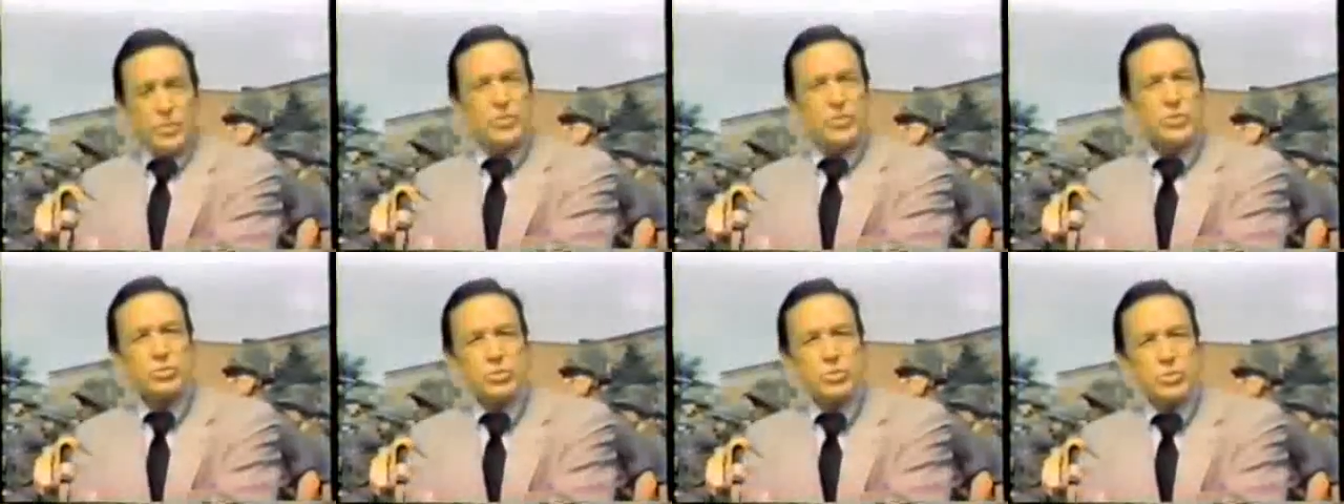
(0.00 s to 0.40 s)

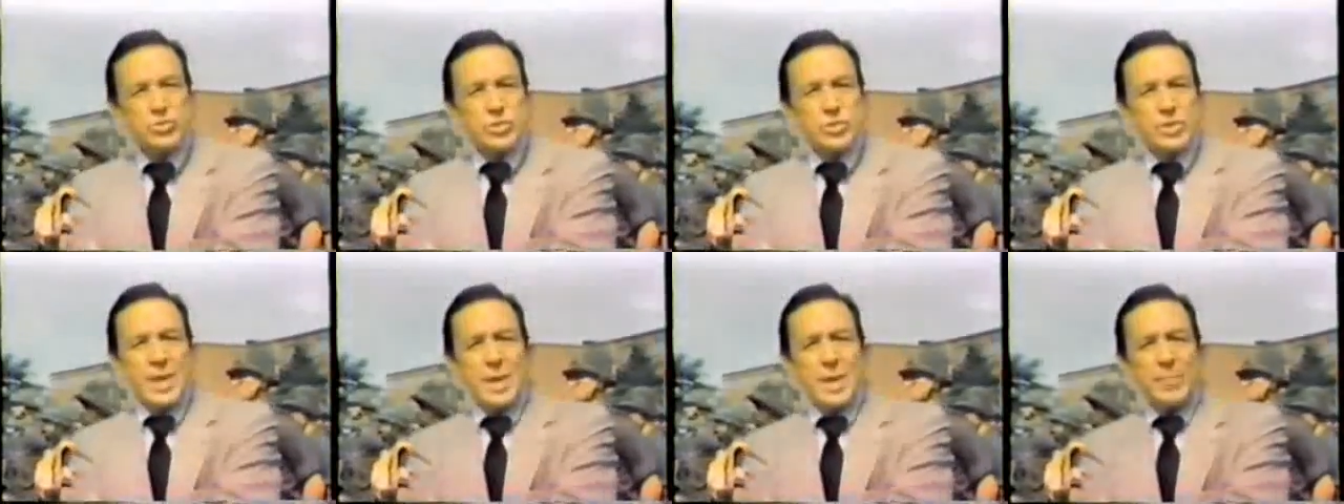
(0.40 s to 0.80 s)
The New
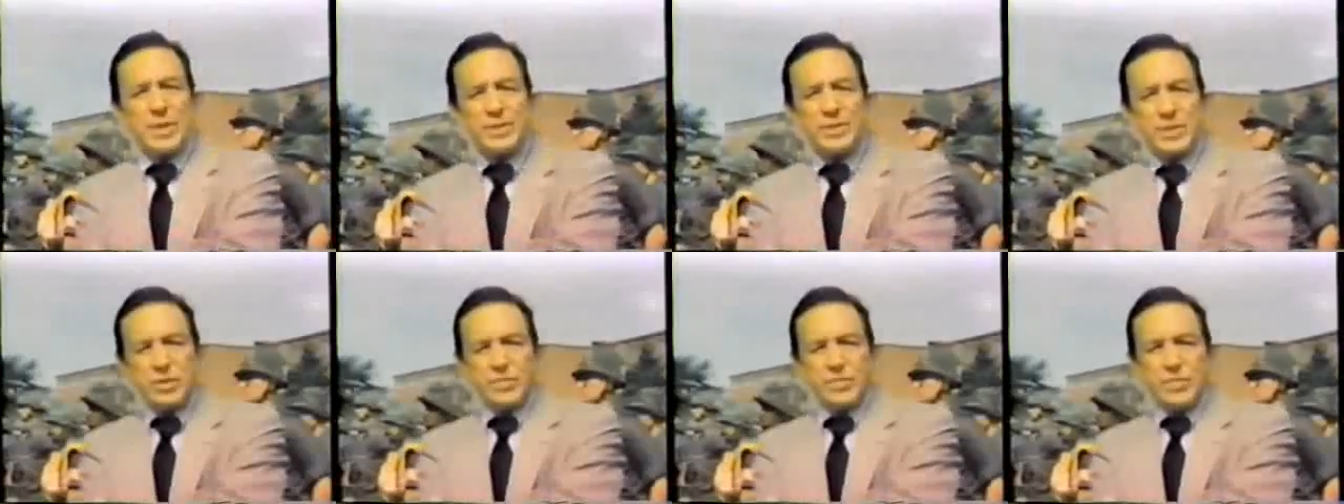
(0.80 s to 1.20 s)
Jersey lab
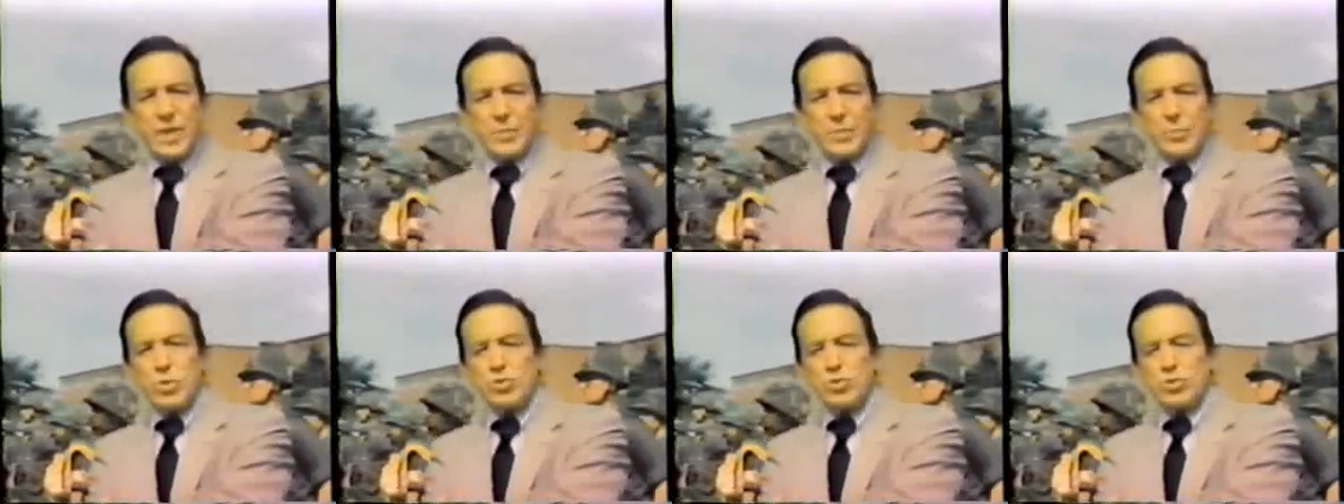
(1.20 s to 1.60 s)

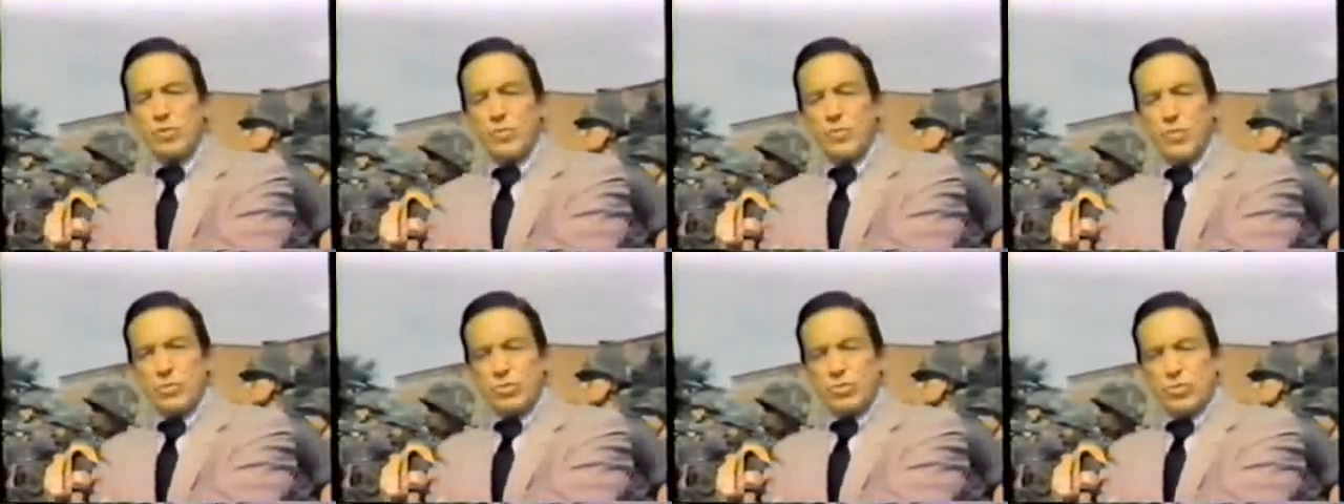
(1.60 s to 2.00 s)
identified most
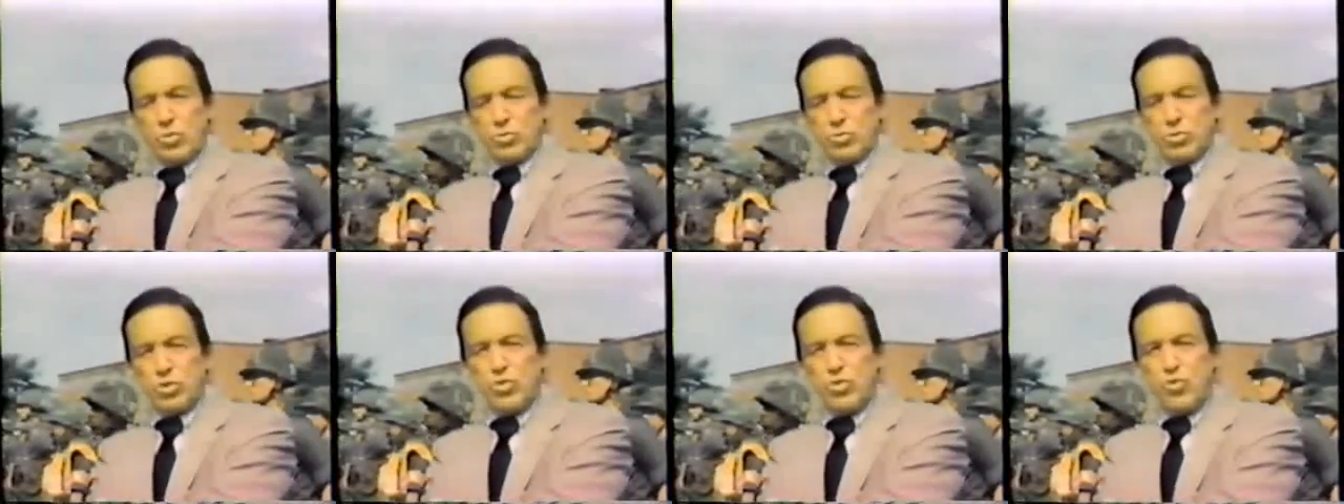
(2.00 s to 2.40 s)
of those
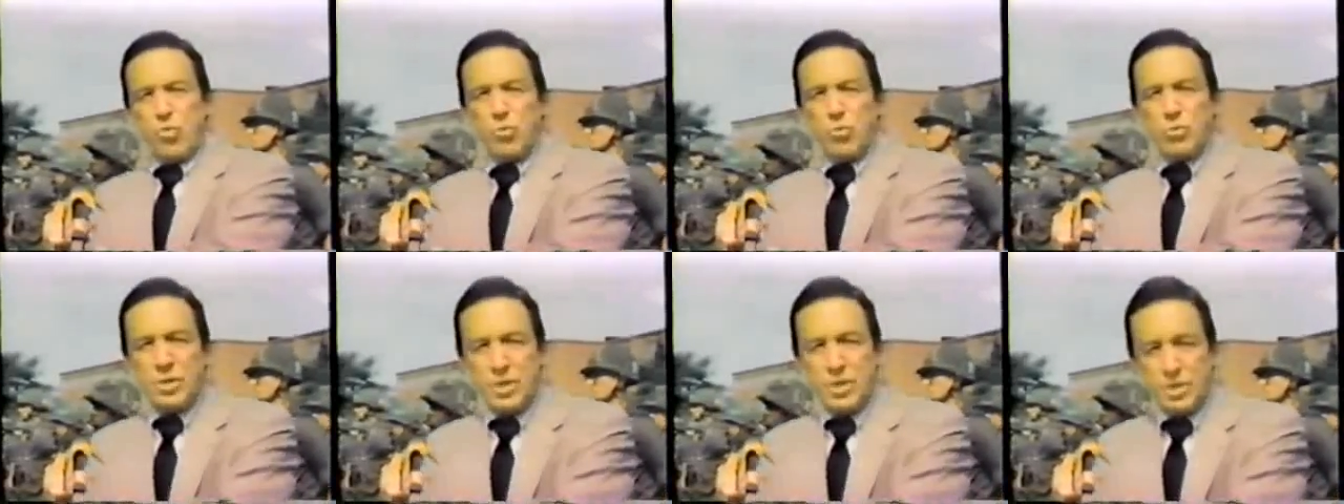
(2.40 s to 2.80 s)
soldiers'
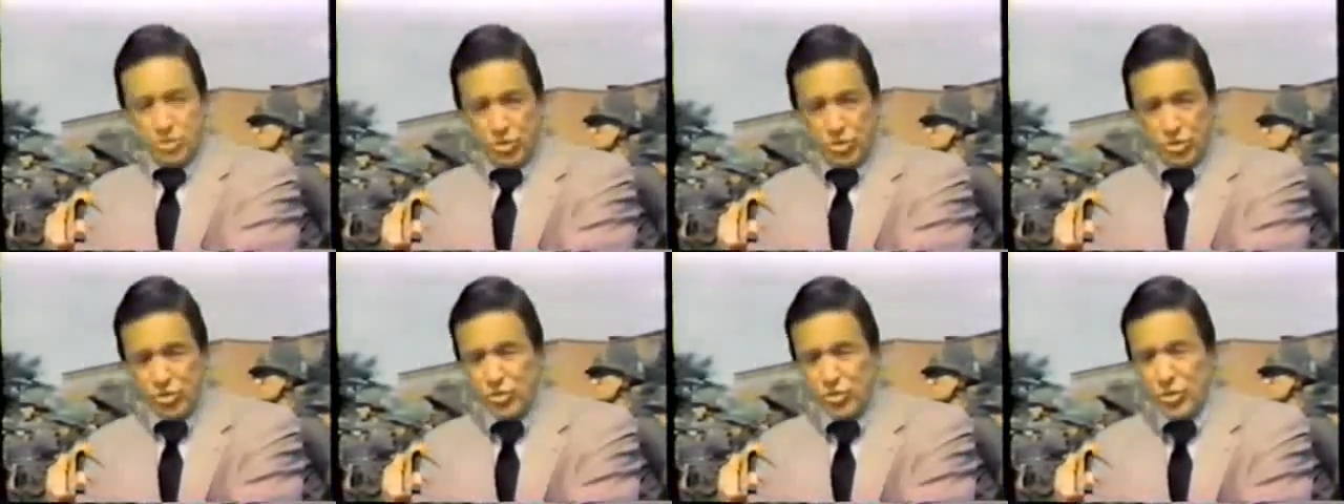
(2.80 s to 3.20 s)
throat
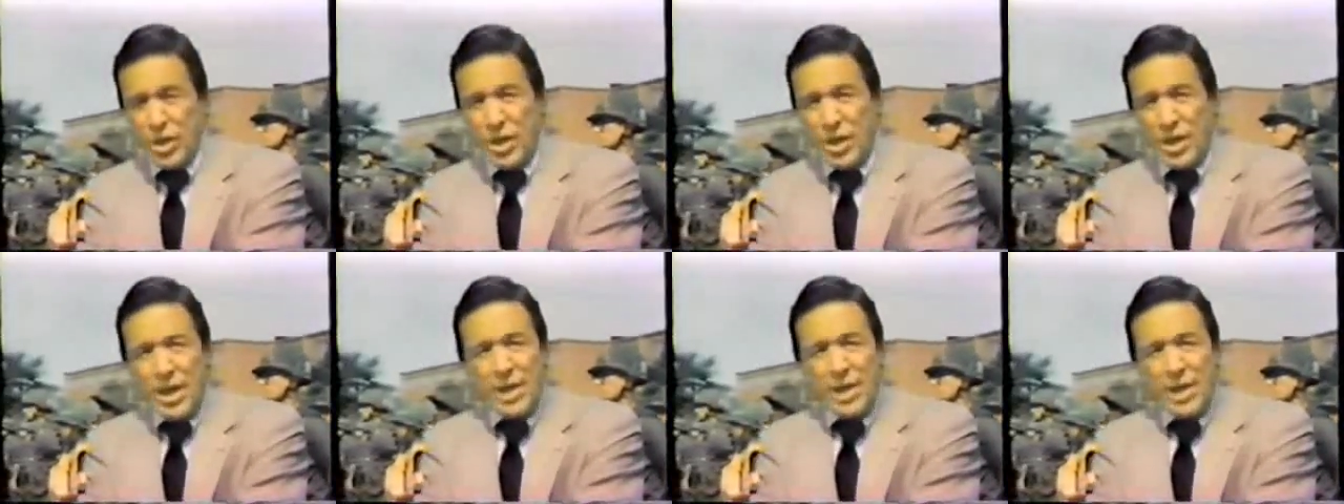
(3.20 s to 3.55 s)
cultures